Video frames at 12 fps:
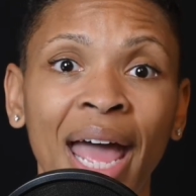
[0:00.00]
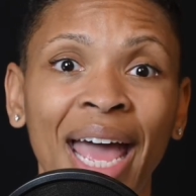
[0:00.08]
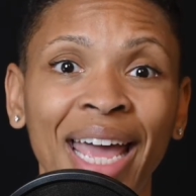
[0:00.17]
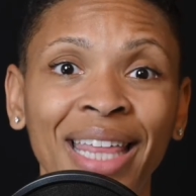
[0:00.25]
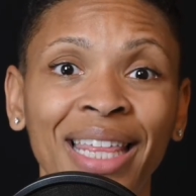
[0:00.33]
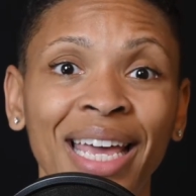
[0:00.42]

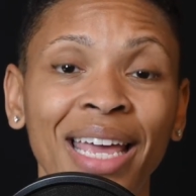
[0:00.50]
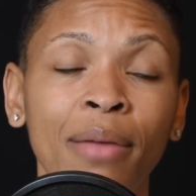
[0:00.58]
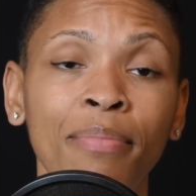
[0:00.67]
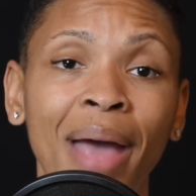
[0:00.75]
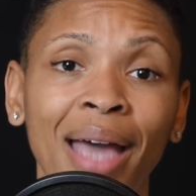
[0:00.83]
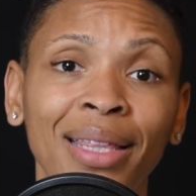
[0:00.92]
hey, the
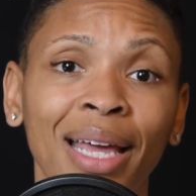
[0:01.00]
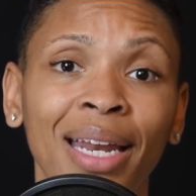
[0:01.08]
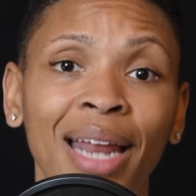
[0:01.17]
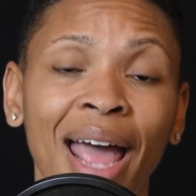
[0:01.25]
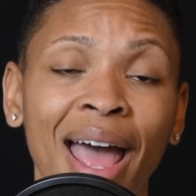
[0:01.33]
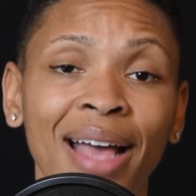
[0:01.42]
impact that
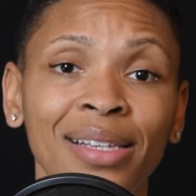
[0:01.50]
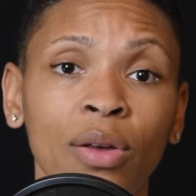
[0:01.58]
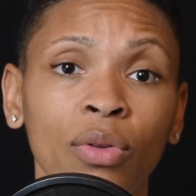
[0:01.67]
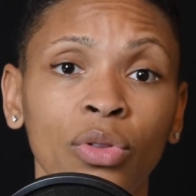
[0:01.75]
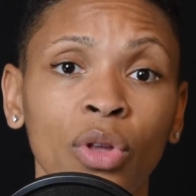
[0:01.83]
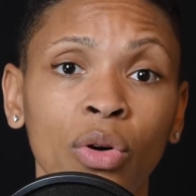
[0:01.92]
it has
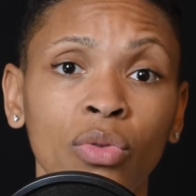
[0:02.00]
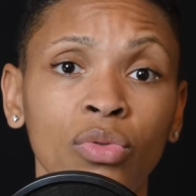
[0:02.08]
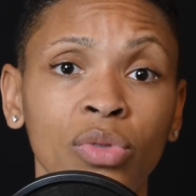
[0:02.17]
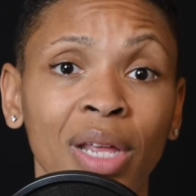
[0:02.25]
on those